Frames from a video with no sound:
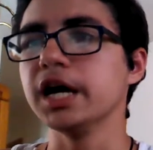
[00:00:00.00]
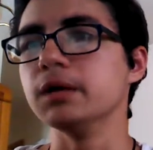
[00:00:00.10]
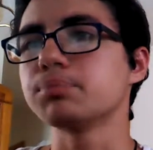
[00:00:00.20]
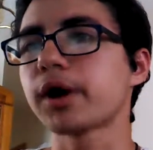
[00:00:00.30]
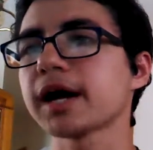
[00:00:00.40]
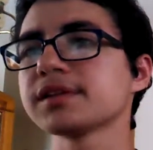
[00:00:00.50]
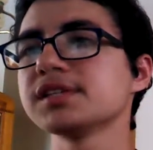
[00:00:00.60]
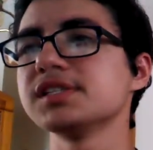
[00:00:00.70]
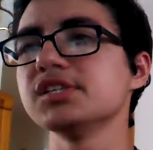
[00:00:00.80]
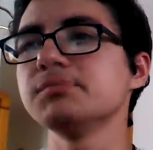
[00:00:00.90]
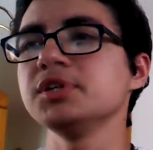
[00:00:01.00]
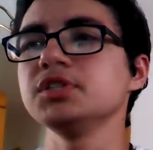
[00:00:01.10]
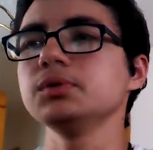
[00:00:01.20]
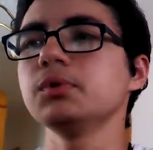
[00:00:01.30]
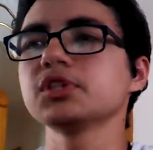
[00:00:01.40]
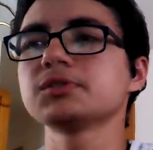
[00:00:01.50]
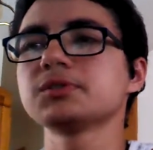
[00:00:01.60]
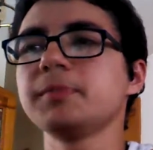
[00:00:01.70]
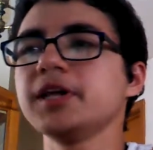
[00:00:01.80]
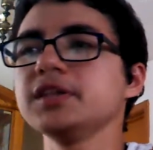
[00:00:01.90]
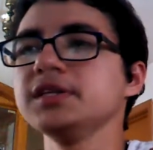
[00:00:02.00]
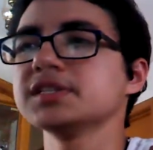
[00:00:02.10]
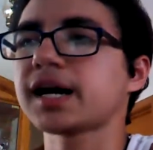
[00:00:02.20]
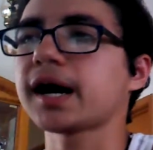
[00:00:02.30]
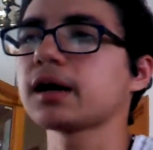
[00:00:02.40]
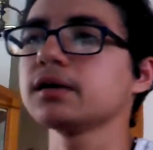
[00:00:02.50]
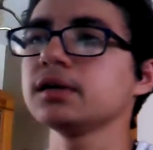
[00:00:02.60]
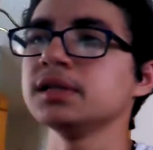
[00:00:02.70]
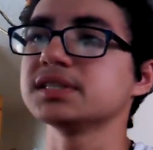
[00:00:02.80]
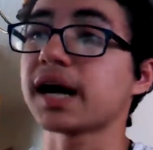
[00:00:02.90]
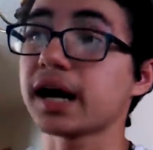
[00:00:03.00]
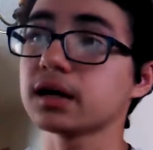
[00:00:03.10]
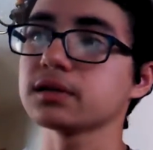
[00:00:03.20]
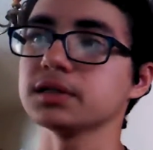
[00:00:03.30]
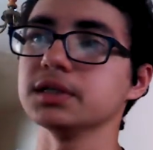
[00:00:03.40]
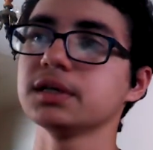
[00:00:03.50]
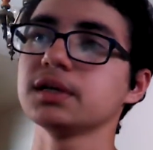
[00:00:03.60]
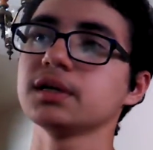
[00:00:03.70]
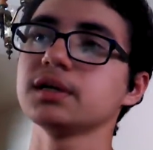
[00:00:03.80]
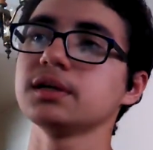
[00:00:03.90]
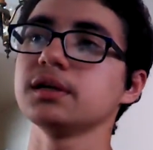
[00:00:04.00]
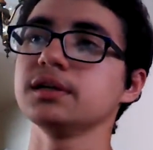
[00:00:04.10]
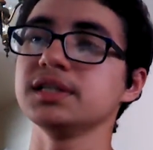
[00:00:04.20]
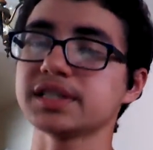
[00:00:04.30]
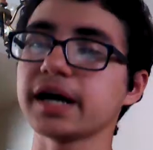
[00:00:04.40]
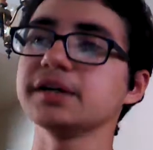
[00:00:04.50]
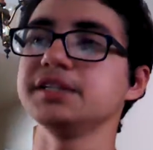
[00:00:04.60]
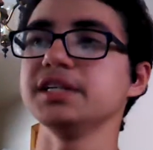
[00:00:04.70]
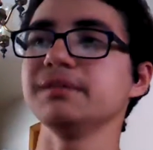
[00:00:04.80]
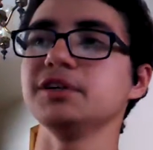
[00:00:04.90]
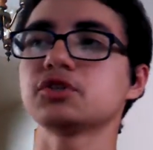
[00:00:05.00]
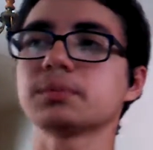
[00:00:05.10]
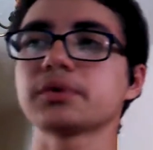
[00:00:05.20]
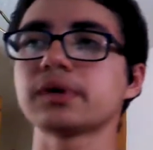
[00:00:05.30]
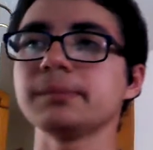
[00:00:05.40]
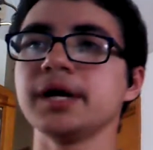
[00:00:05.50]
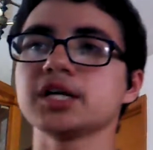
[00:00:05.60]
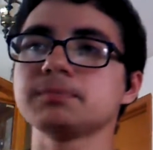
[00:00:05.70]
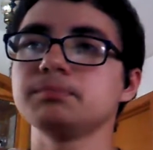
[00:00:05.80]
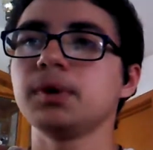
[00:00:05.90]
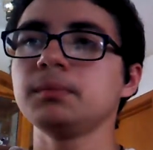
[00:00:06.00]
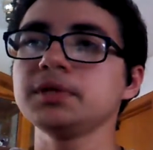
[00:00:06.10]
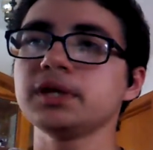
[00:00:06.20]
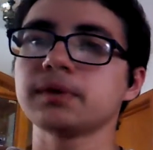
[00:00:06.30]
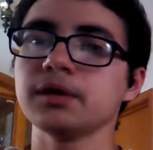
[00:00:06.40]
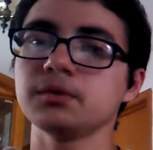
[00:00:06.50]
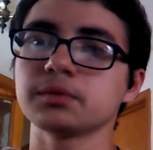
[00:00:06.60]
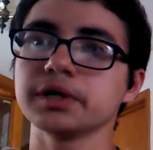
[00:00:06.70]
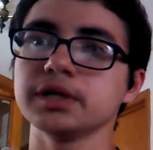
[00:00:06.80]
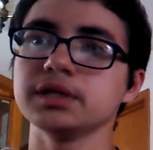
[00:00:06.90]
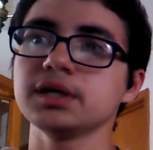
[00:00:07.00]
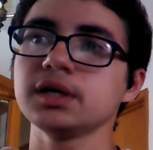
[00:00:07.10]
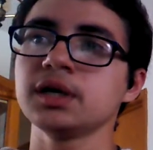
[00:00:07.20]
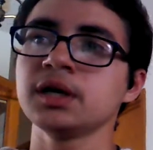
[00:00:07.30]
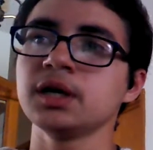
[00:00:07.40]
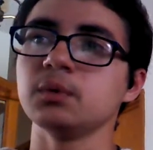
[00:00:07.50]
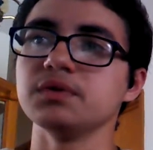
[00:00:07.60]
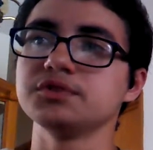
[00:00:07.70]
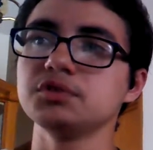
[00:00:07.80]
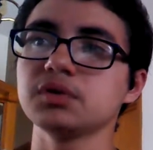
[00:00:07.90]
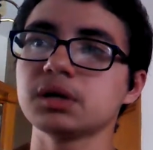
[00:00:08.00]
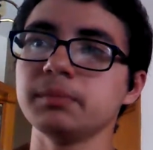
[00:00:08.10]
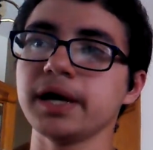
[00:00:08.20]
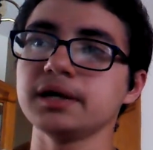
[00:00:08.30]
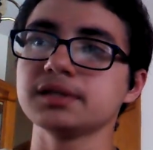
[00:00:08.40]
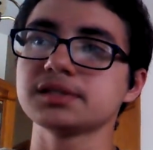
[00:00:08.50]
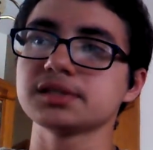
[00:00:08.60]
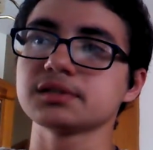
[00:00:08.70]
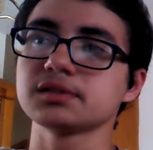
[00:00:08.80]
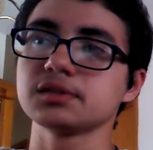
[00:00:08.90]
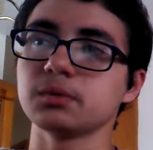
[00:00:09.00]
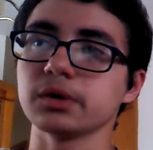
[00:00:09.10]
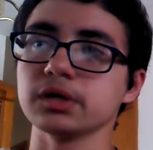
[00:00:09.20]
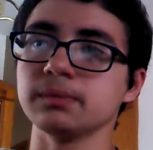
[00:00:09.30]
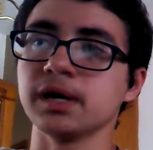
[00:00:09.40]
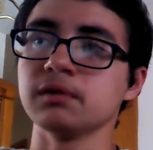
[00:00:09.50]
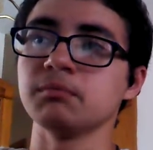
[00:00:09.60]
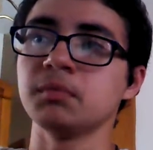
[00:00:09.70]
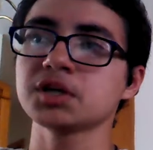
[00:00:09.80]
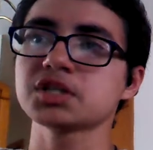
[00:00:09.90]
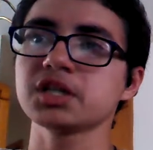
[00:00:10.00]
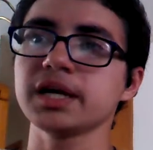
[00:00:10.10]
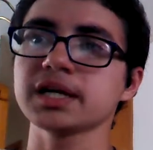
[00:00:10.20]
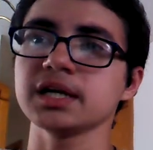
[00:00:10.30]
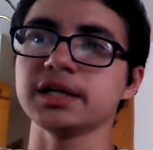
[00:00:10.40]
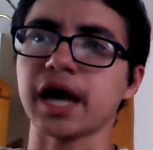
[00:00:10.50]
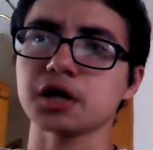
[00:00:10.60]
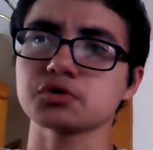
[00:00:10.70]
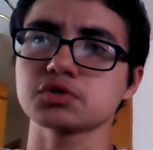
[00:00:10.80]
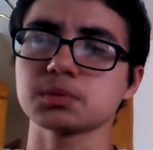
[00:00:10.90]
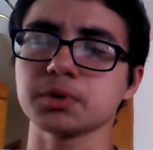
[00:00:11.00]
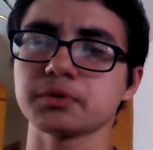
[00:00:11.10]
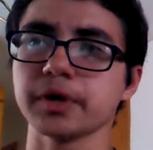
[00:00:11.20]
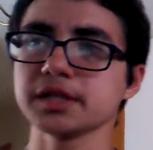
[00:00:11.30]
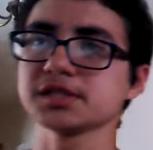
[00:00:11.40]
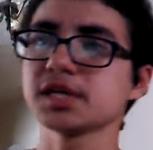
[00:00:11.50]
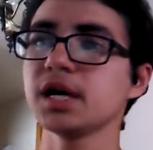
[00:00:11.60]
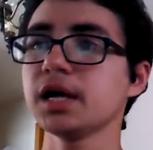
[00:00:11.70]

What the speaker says: In practice, this means you won't spend the entirety of a triple threat match bumbling around the ring with 2 combatants to worry about. Much like in actual triple threats,